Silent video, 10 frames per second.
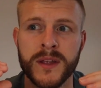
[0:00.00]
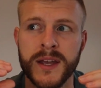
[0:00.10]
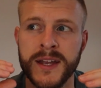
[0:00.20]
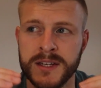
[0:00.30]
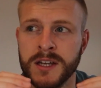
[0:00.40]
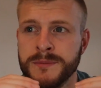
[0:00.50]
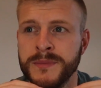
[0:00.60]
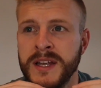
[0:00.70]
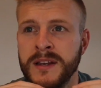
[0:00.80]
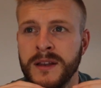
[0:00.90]
It does
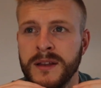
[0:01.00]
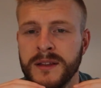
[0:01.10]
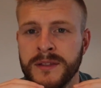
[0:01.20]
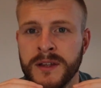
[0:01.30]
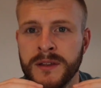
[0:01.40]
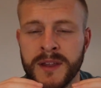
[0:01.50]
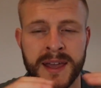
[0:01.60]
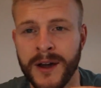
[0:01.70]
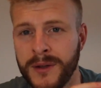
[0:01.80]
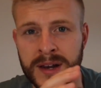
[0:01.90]
mean that the
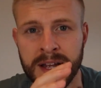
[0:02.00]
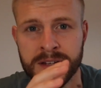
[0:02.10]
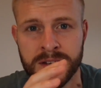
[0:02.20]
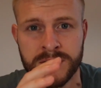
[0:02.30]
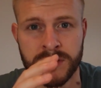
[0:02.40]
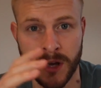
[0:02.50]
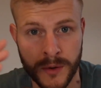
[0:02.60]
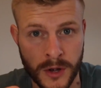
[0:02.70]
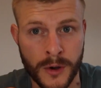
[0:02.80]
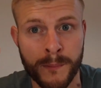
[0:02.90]
calculations
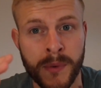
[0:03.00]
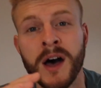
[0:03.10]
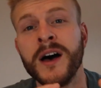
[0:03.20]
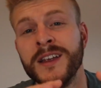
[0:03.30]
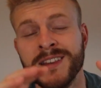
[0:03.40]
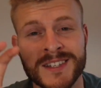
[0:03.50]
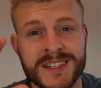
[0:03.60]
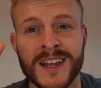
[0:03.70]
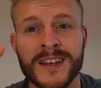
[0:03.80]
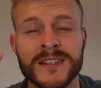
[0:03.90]
going on behind the
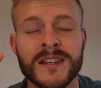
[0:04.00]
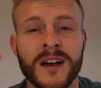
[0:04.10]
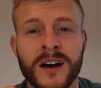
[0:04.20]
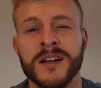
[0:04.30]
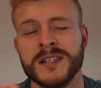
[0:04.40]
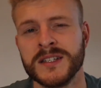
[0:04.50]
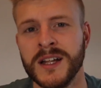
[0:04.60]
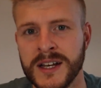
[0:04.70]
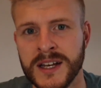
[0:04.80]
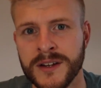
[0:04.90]
scenes are
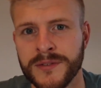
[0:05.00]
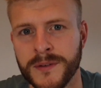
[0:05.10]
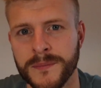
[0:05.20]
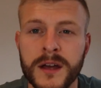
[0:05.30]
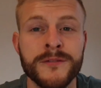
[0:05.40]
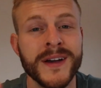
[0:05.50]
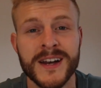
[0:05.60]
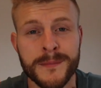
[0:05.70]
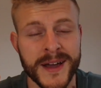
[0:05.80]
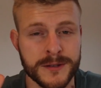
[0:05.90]
slightly different. And
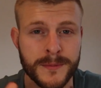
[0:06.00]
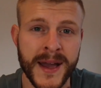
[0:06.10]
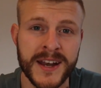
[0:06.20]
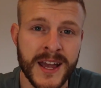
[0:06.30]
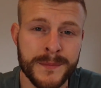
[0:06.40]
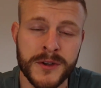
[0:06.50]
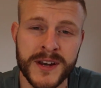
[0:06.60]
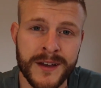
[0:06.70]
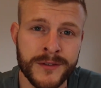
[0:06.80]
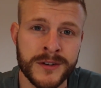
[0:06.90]
finally, the maximum handicap you can
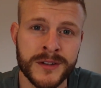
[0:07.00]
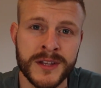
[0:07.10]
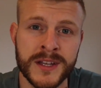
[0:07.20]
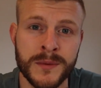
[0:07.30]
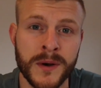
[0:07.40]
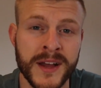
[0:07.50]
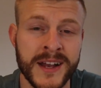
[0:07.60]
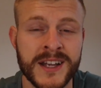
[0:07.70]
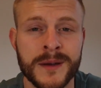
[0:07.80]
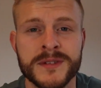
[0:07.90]
have under the World
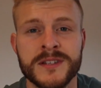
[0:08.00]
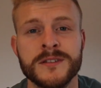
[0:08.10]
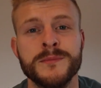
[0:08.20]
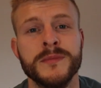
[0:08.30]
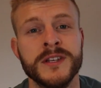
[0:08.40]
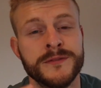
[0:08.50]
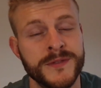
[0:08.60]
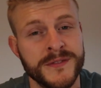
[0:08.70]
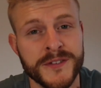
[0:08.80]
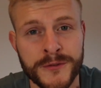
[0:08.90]
Handicap System is
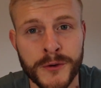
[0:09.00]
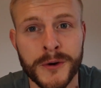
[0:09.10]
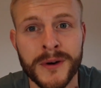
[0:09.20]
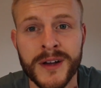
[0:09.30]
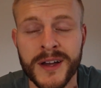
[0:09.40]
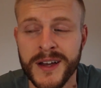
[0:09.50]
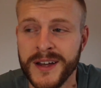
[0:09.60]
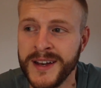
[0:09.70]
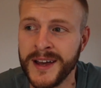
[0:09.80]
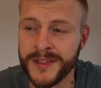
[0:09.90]
54.
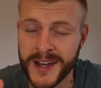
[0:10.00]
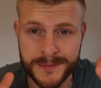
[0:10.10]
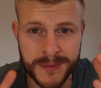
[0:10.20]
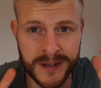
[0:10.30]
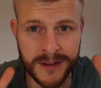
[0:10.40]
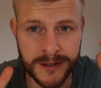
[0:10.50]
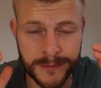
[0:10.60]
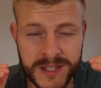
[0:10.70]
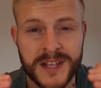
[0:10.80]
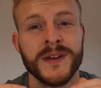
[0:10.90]
Now that's been
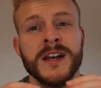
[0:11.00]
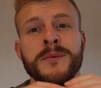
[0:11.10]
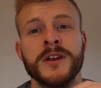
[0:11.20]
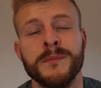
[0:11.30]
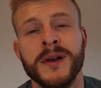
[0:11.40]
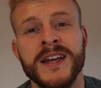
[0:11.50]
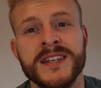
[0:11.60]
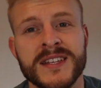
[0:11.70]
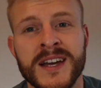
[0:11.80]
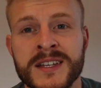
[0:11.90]
specifically put in
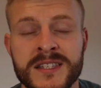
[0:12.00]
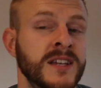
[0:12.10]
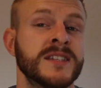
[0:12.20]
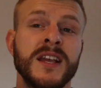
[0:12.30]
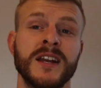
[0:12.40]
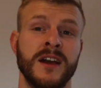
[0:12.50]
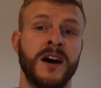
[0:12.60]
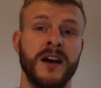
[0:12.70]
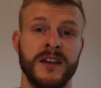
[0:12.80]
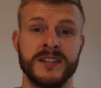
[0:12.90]
place as a slightly
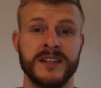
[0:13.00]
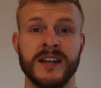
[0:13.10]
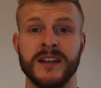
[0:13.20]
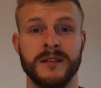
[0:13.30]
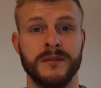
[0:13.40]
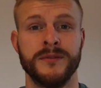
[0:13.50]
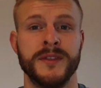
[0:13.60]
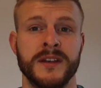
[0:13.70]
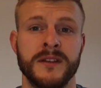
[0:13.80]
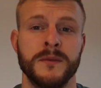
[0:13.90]
higher ceiling
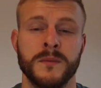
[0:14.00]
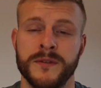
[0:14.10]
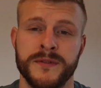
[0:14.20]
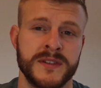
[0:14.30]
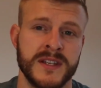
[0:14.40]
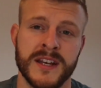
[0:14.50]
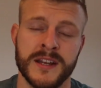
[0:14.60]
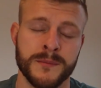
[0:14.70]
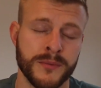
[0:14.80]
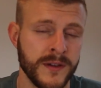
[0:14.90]
than we've seen
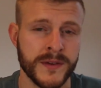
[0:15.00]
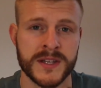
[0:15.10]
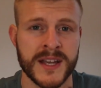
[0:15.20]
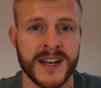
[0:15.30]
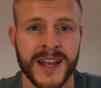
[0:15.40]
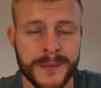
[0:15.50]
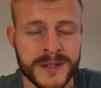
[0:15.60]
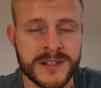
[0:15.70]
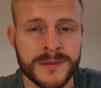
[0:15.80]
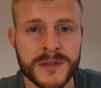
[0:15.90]
in previous handicap
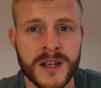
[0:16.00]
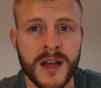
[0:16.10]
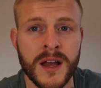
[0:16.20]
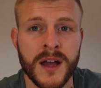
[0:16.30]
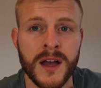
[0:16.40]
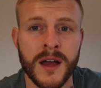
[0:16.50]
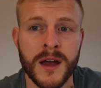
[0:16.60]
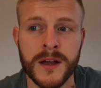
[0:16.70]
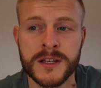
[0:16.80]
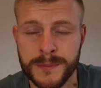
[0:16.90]
systems,
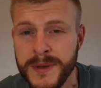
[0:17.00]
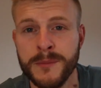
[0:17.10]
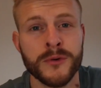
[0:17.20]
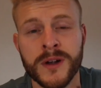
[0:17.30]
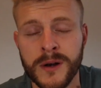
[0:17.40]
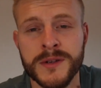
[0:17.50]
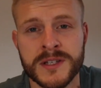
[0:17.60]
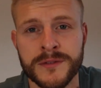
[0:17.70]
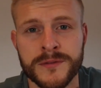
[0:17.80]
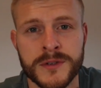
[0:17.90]
to be more
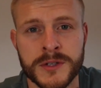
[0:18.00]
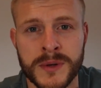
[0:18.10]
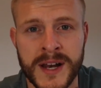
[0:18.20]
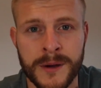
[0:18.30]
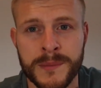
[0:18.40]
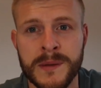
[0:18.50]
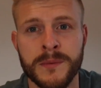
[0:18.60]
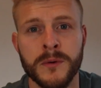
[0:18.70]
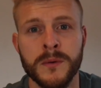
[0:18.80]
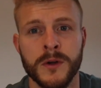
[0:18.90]
inclusive, to allow
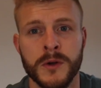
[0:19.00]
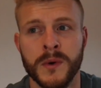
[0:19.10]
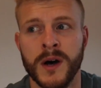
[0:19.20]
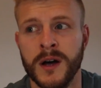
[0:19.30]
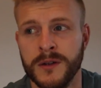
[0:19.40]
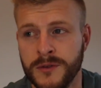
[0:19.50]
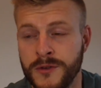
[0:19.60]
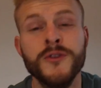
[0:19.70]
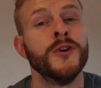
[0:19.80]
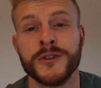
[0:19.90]
people who are
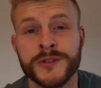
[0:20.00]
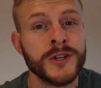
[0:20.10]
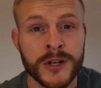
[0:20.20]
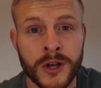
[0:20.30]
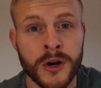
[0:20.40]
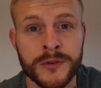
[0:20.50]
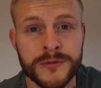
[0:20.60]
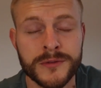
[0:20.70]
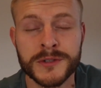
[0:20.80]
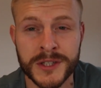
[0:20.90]
not as good at
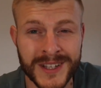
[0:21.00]
golf to